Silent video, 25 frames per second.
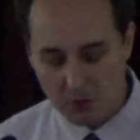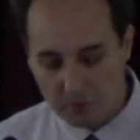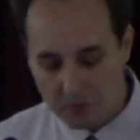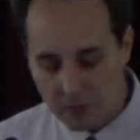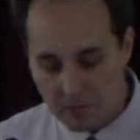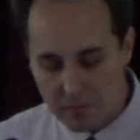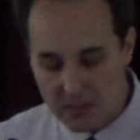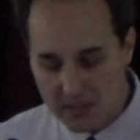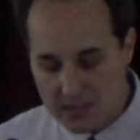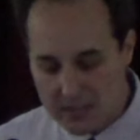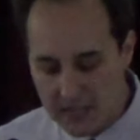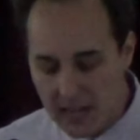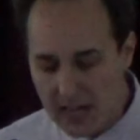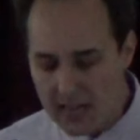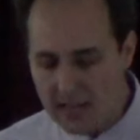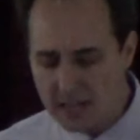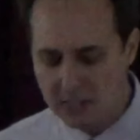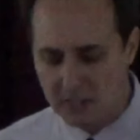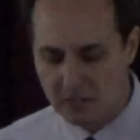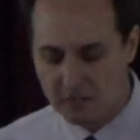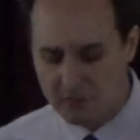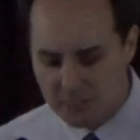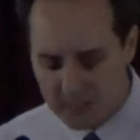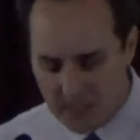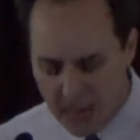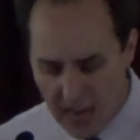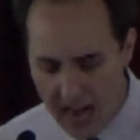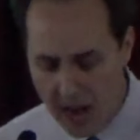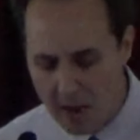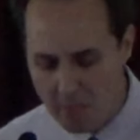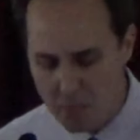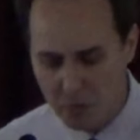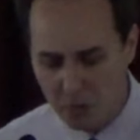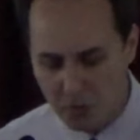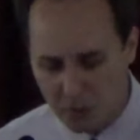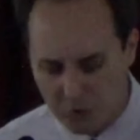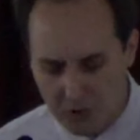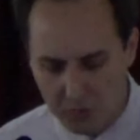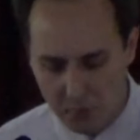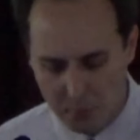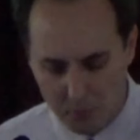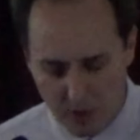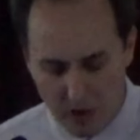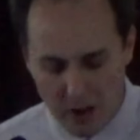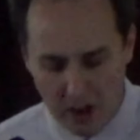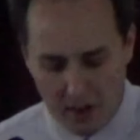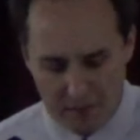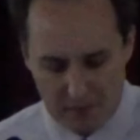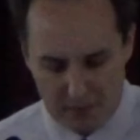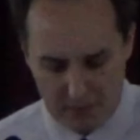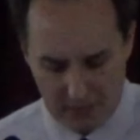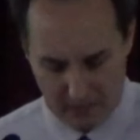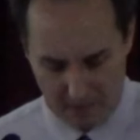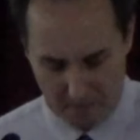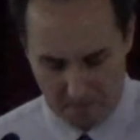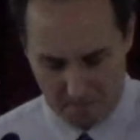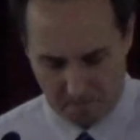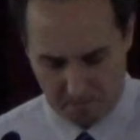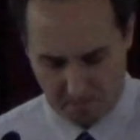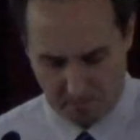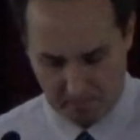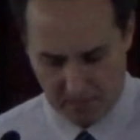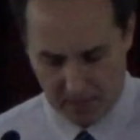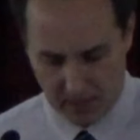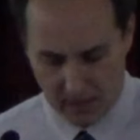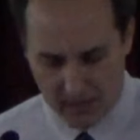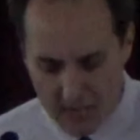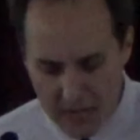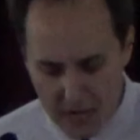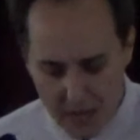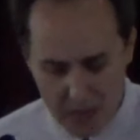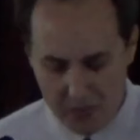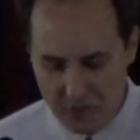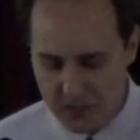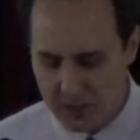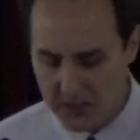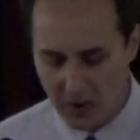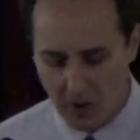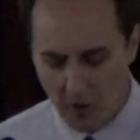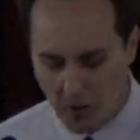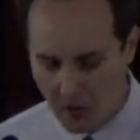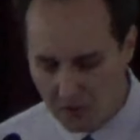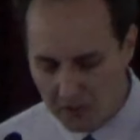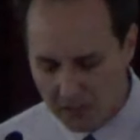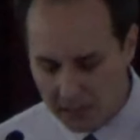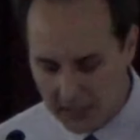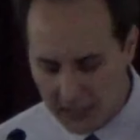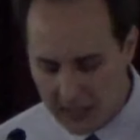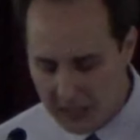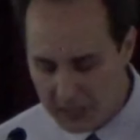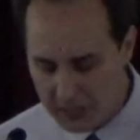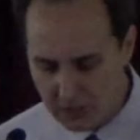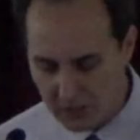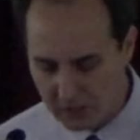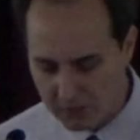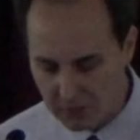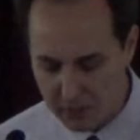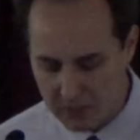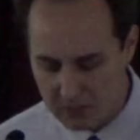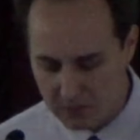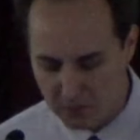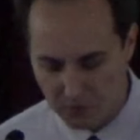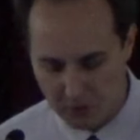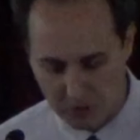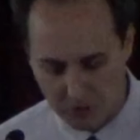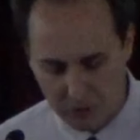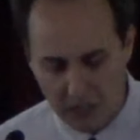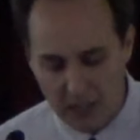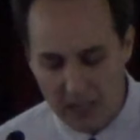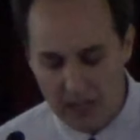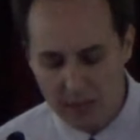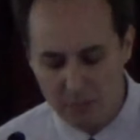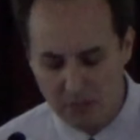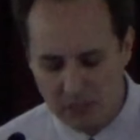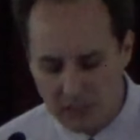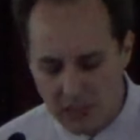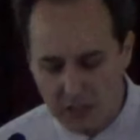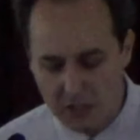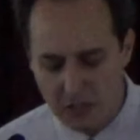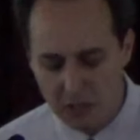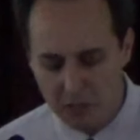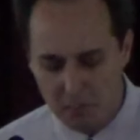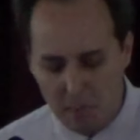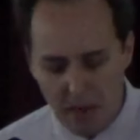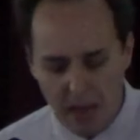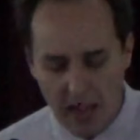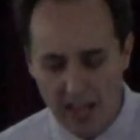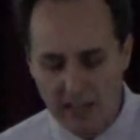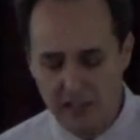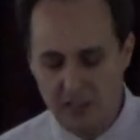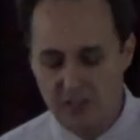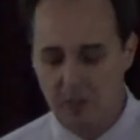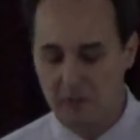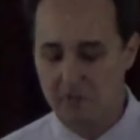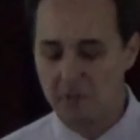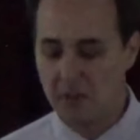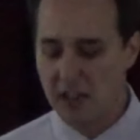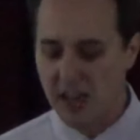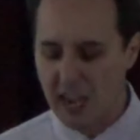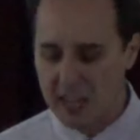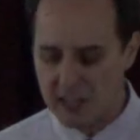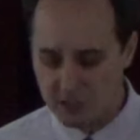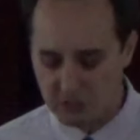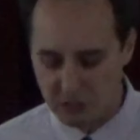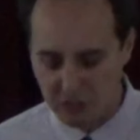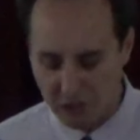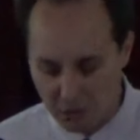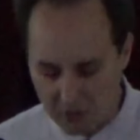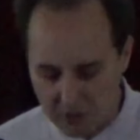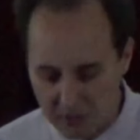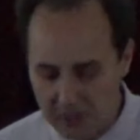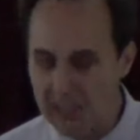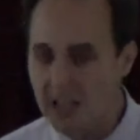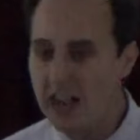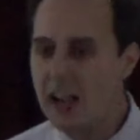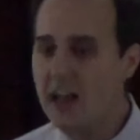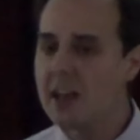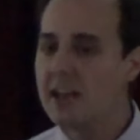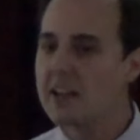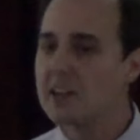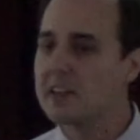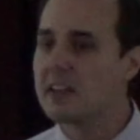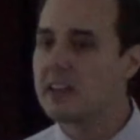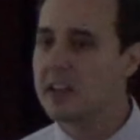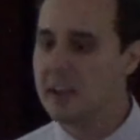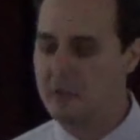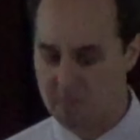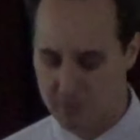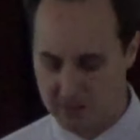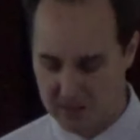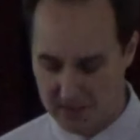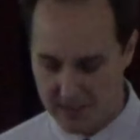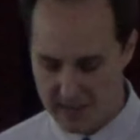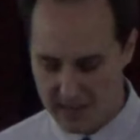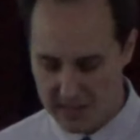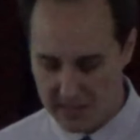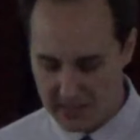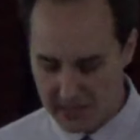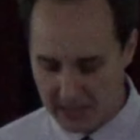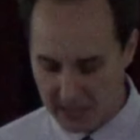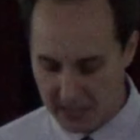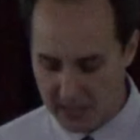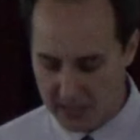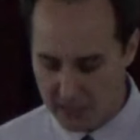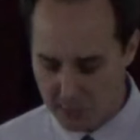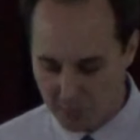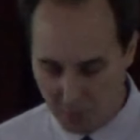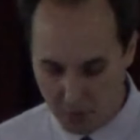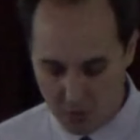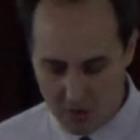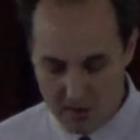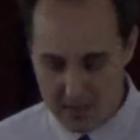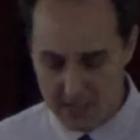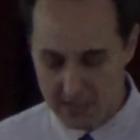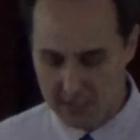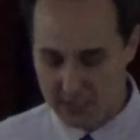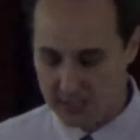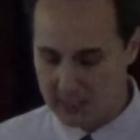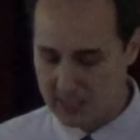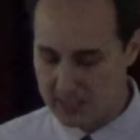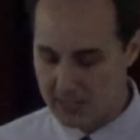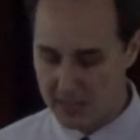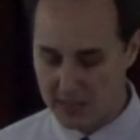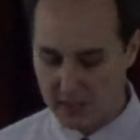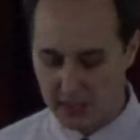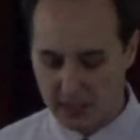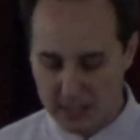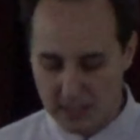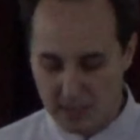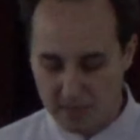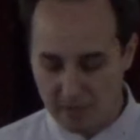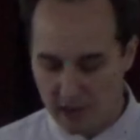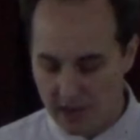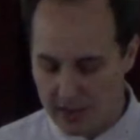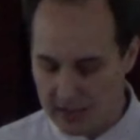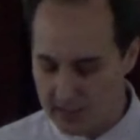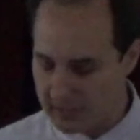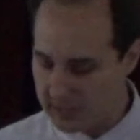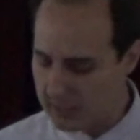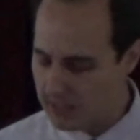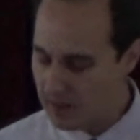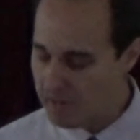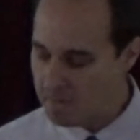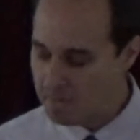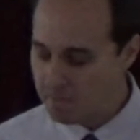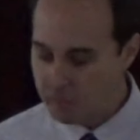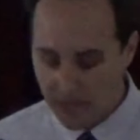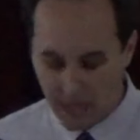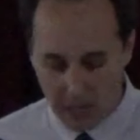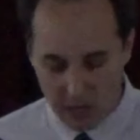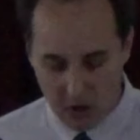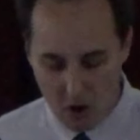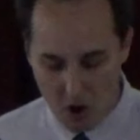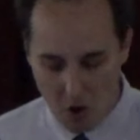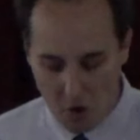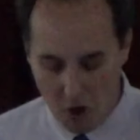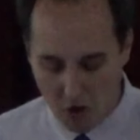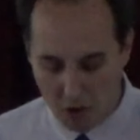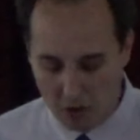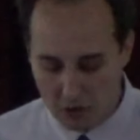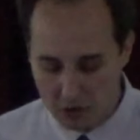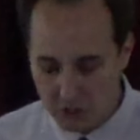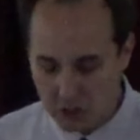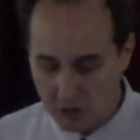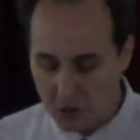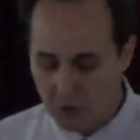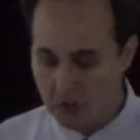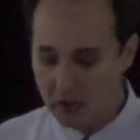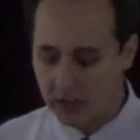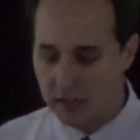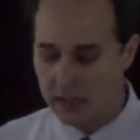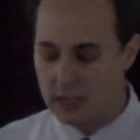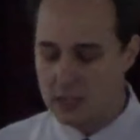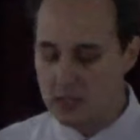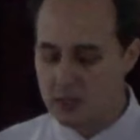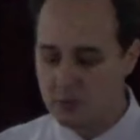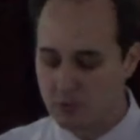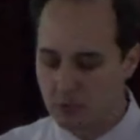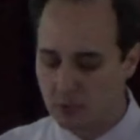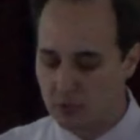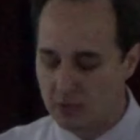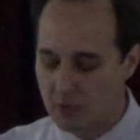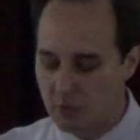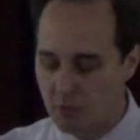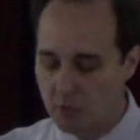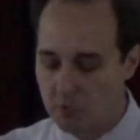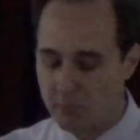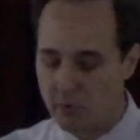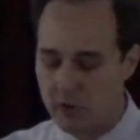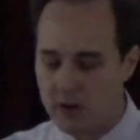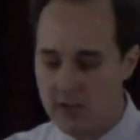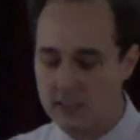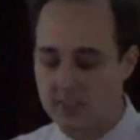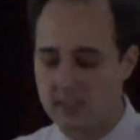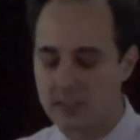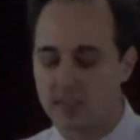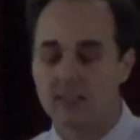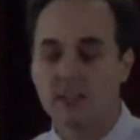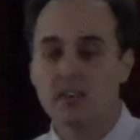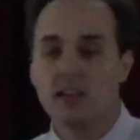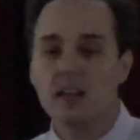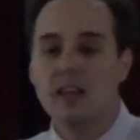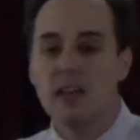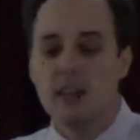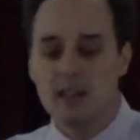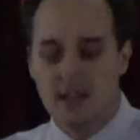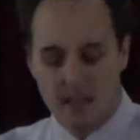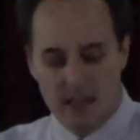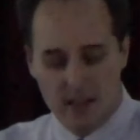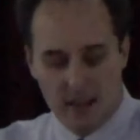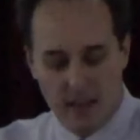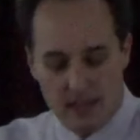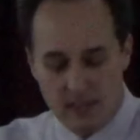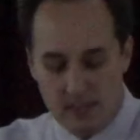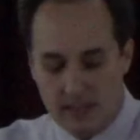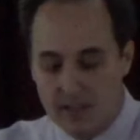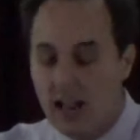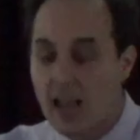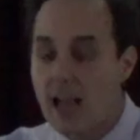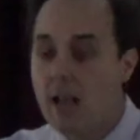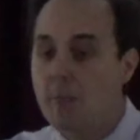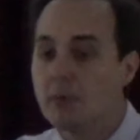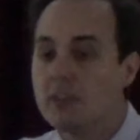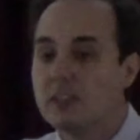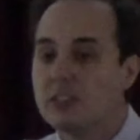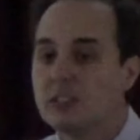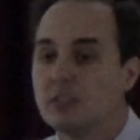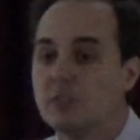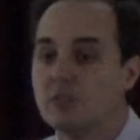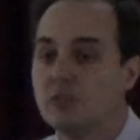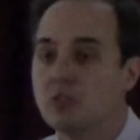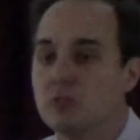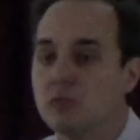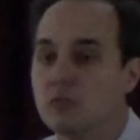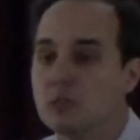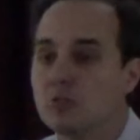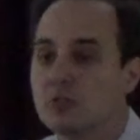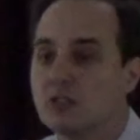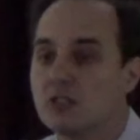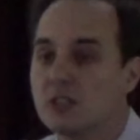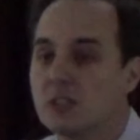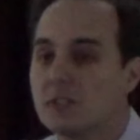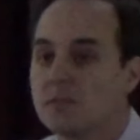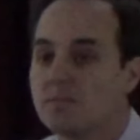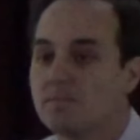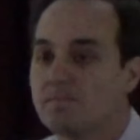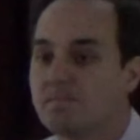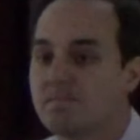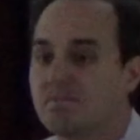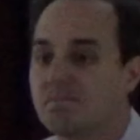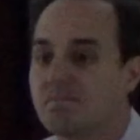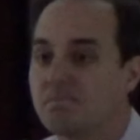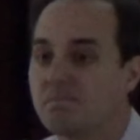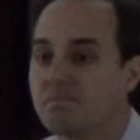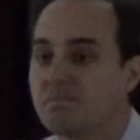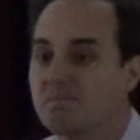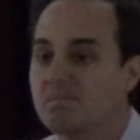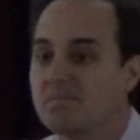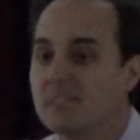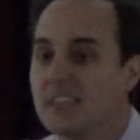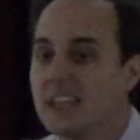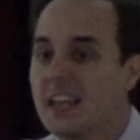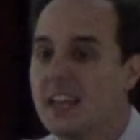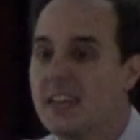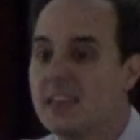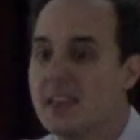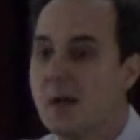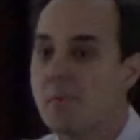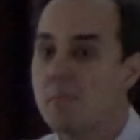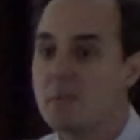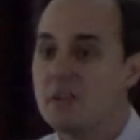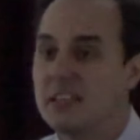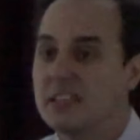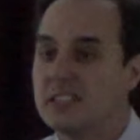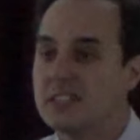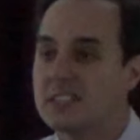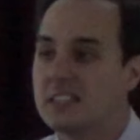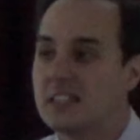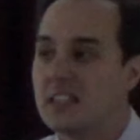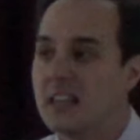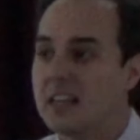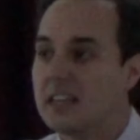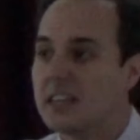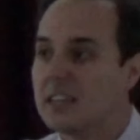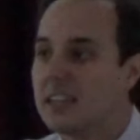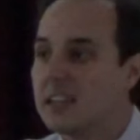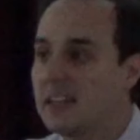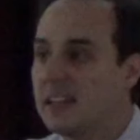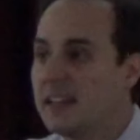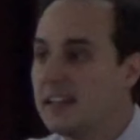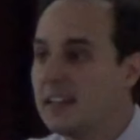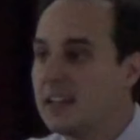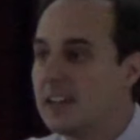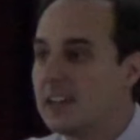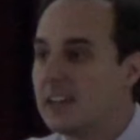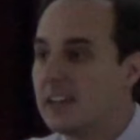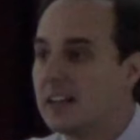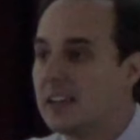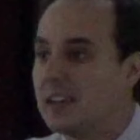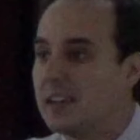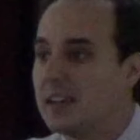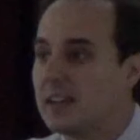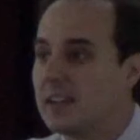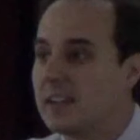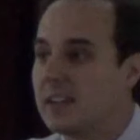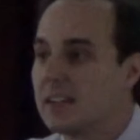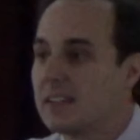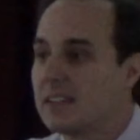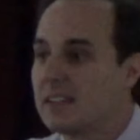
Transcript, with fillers: from the days of Samuel the prophet. Neither did all the kings of Israel keep such a Passover as Josiah kept, and the priests and the Levites, and all Judah and Israel that were present, and the inhabitants of Jerusalem. That means that uh,